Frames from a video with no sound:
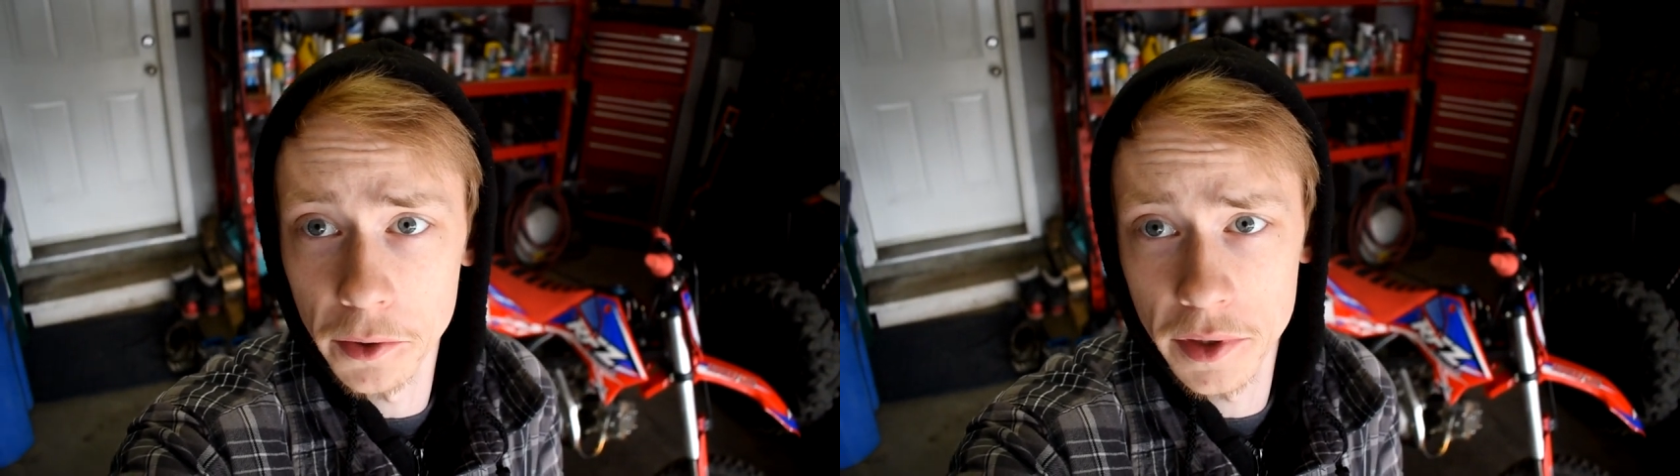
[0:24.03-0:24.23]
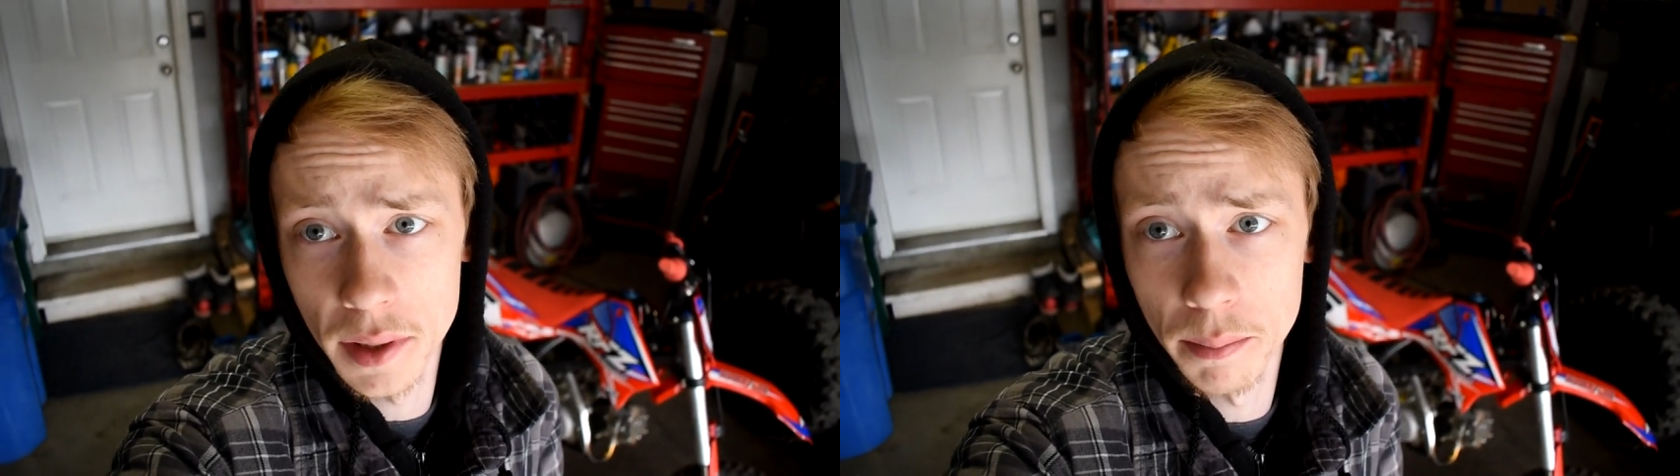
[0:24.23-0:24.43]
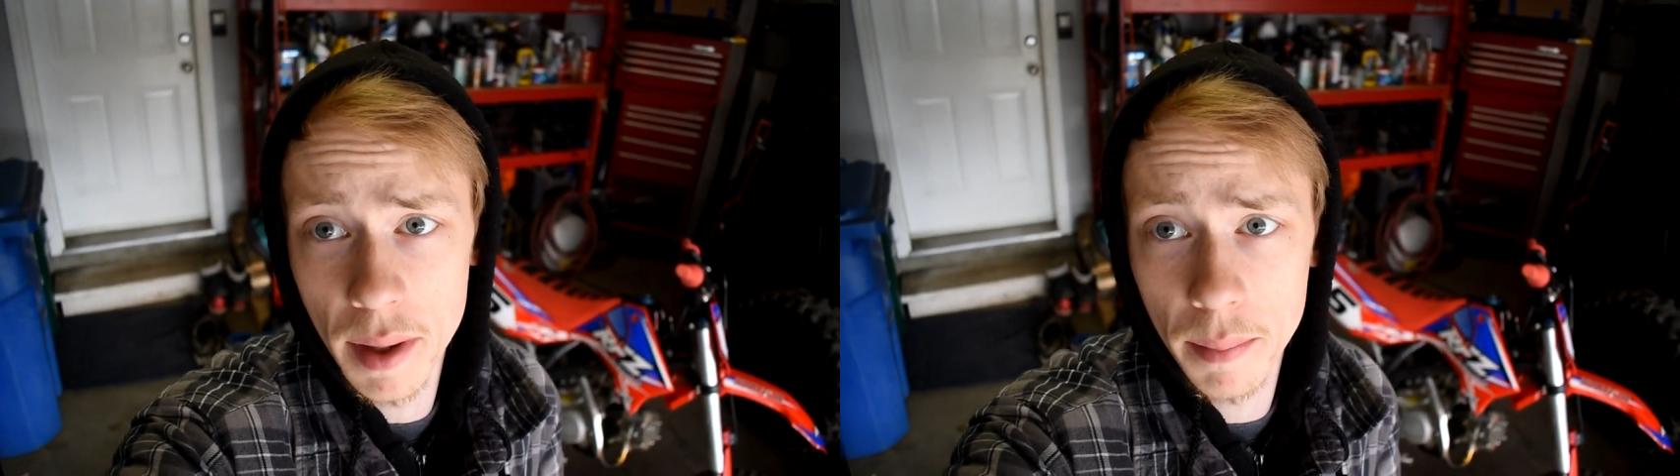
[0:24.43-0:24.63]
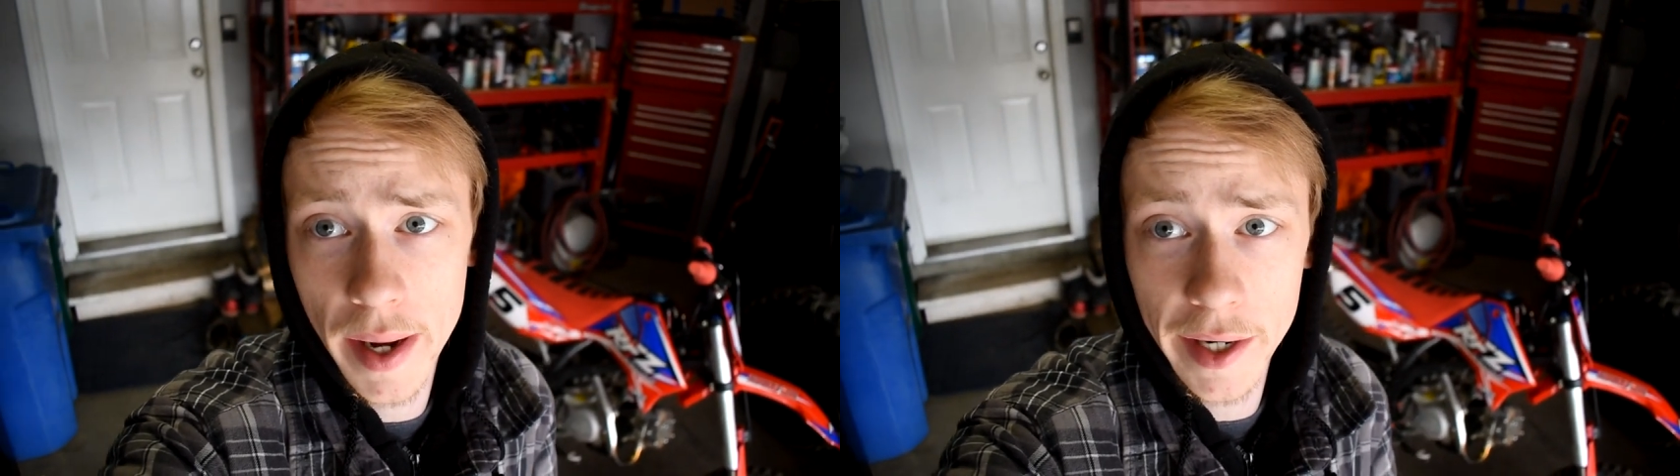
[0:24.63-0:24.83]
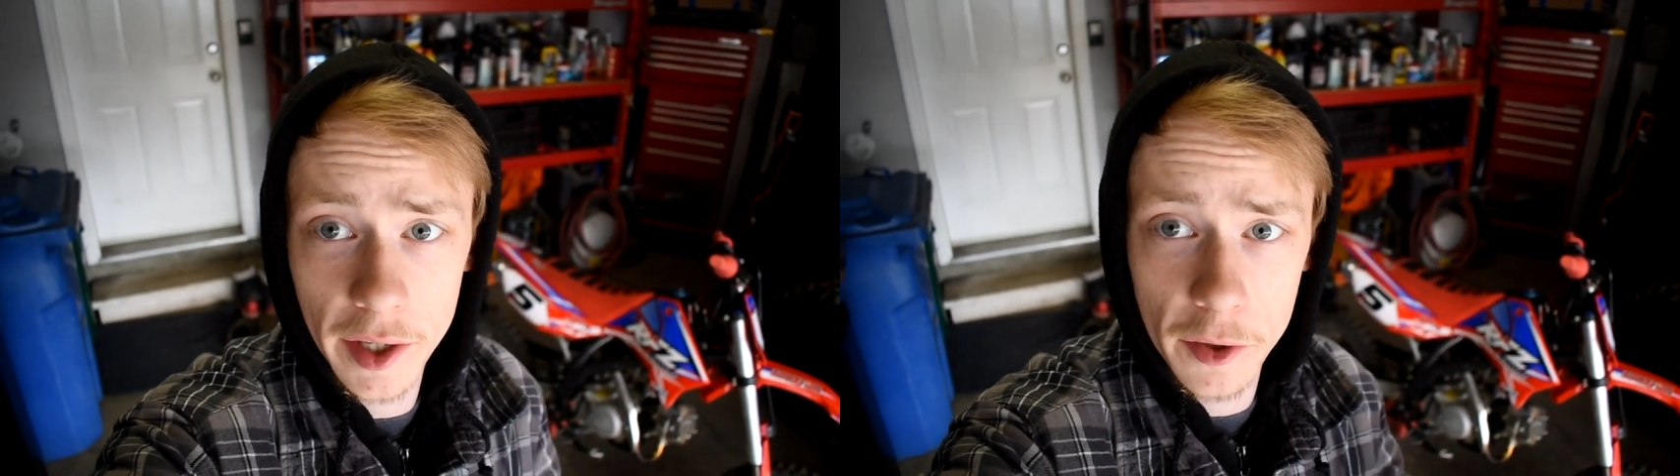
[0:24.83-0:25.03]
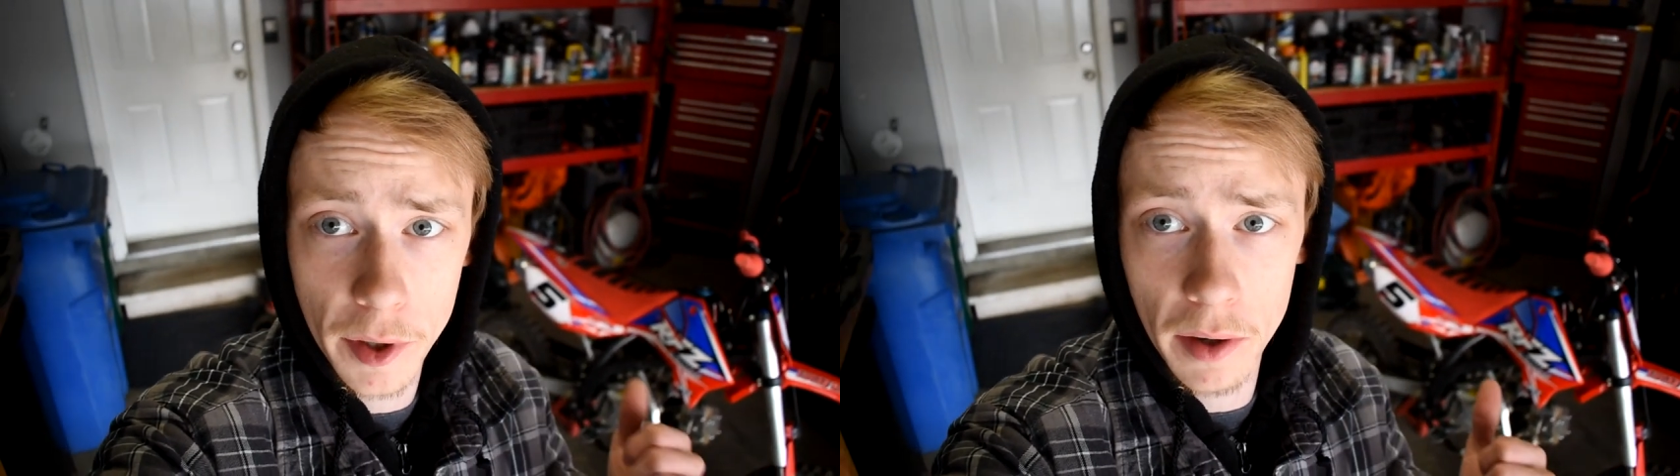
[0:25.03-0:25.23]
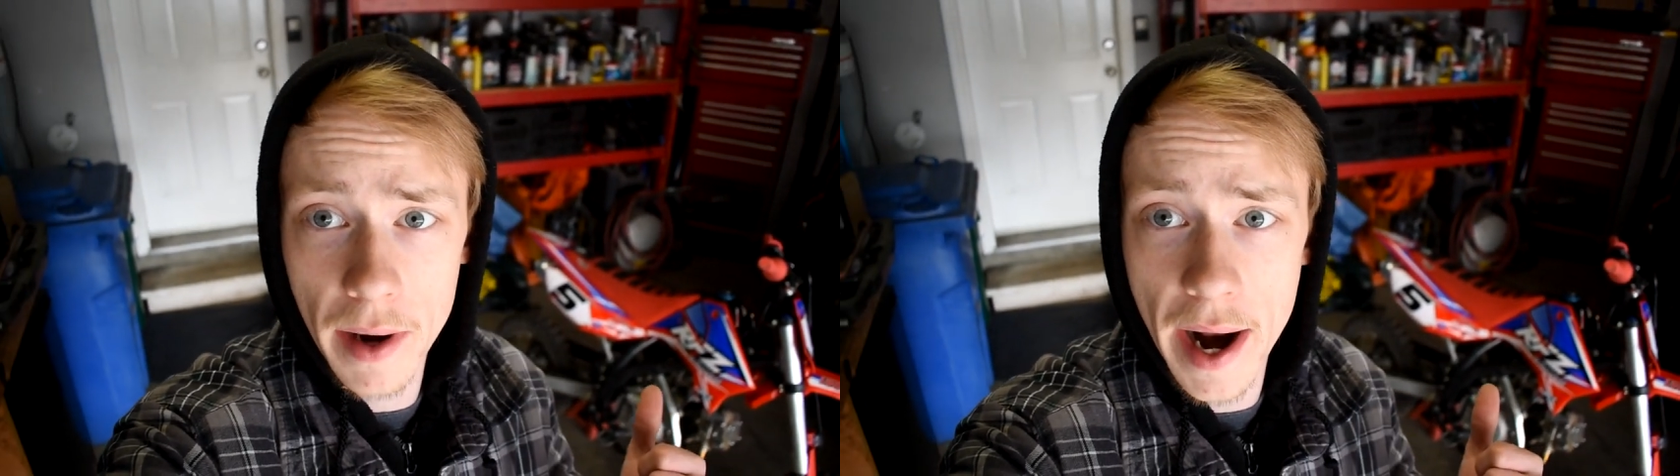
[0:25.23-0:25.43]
to some pit bike trail